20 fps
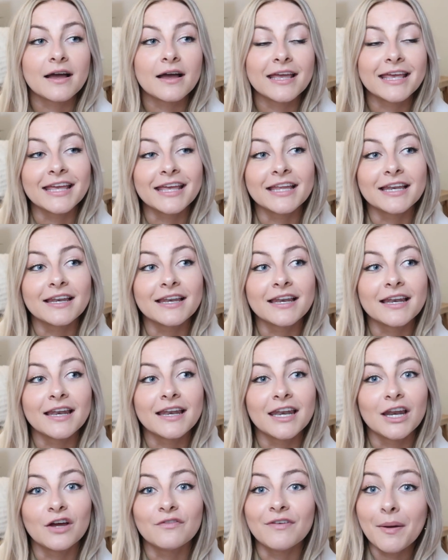in
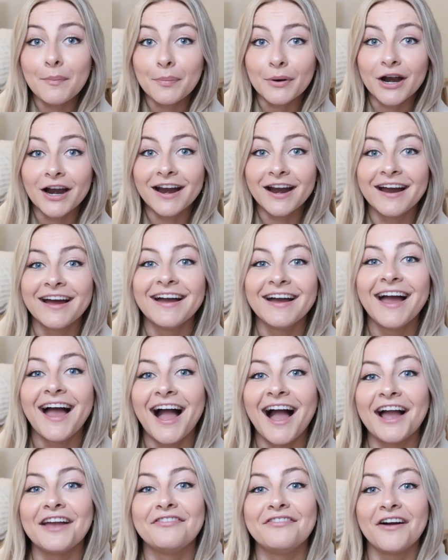November,
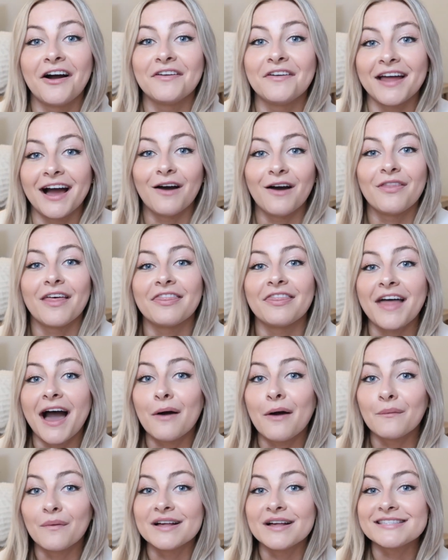I found out that
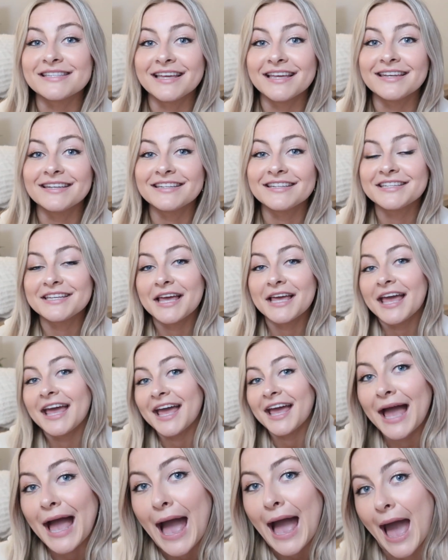that wasn't
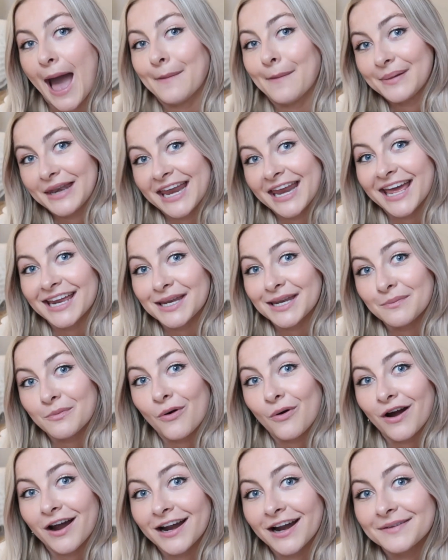happening
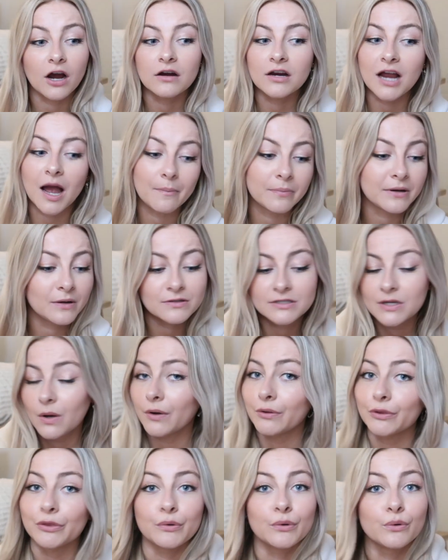anymore. Our company was
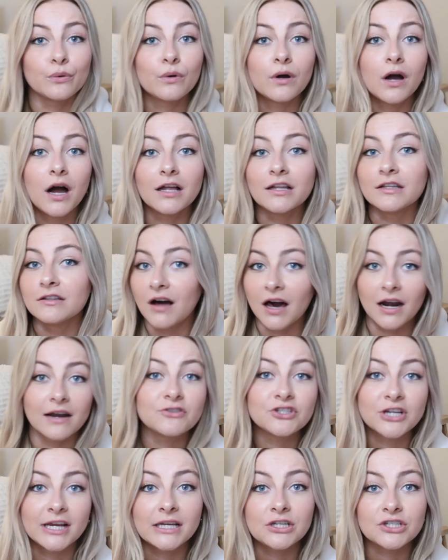going through a lot
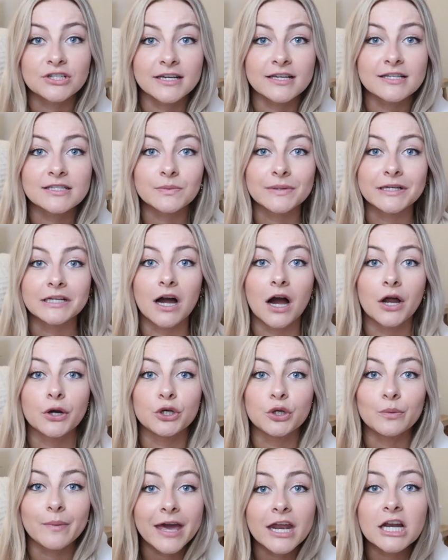of changes. We had
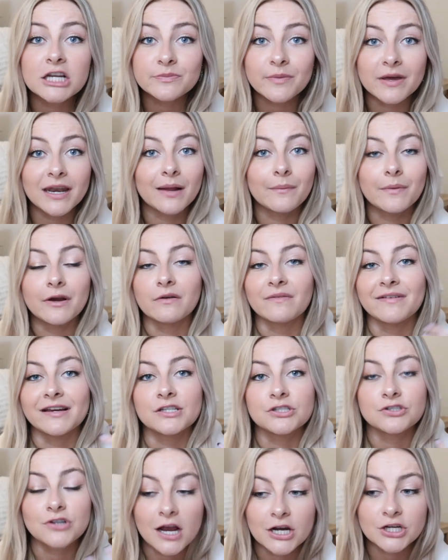gotten new management and we were
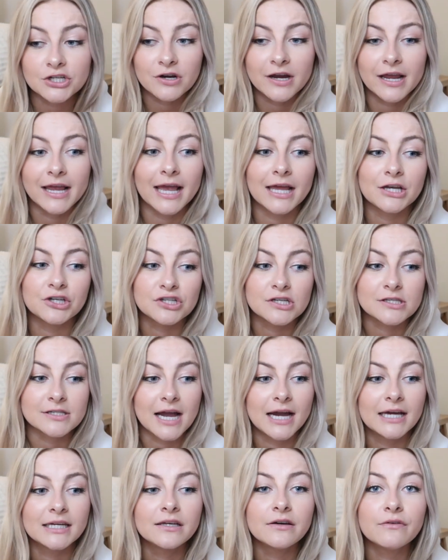restructuring and just
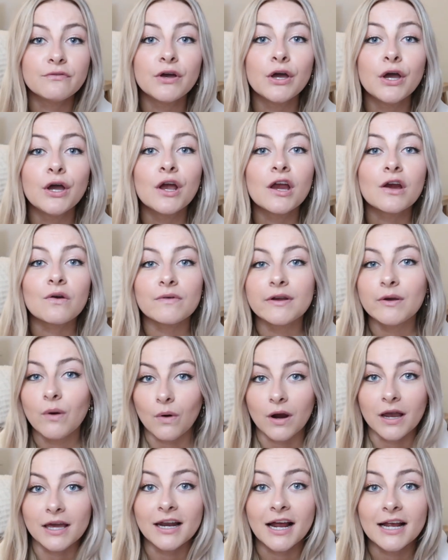kind of
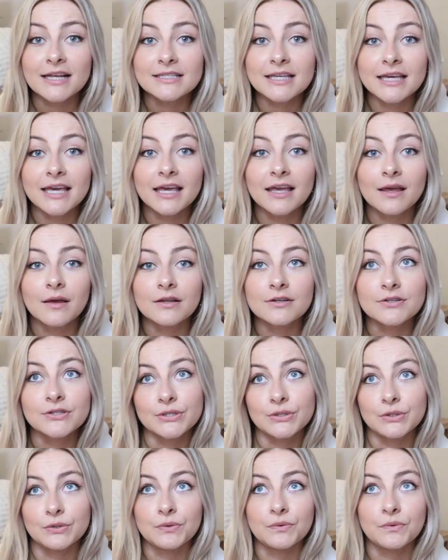reorganizing
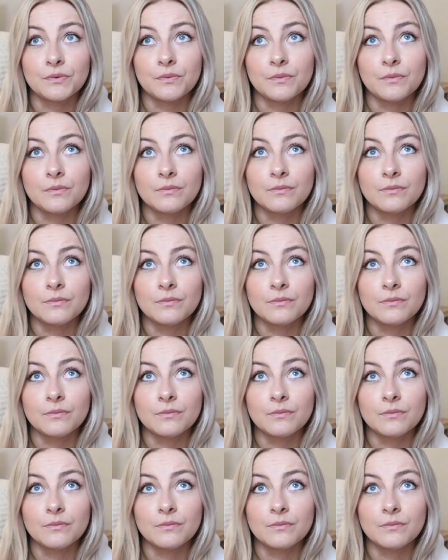to